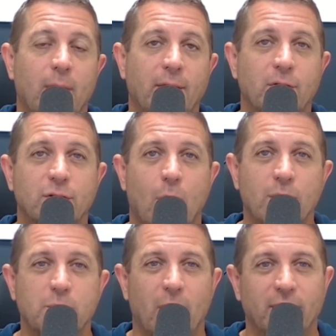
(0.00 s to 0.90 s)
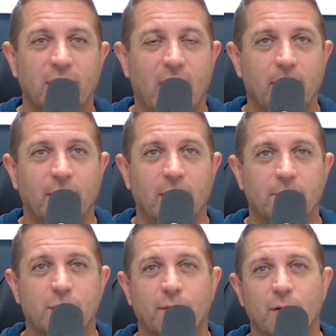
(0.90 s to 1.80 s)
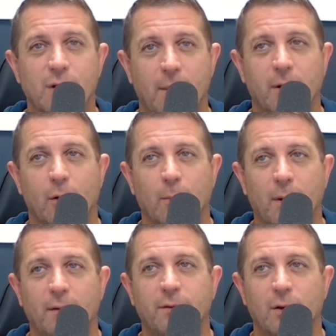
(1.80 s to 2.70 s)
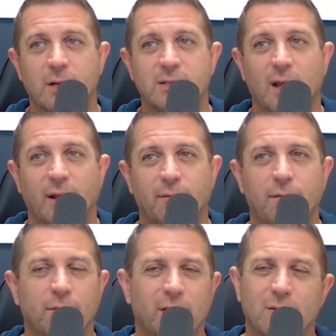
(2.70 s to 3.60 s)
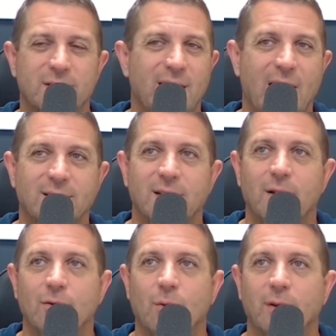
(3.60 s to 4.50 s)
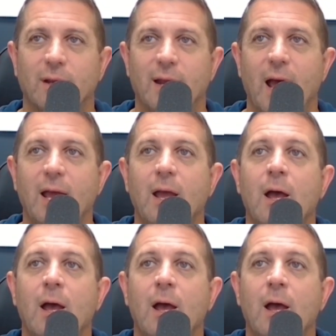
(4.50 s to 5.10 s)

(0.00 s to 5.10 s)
And there's always one in the Diamond Club. So if you're Diamond or above, there is like little snacks in there during the day.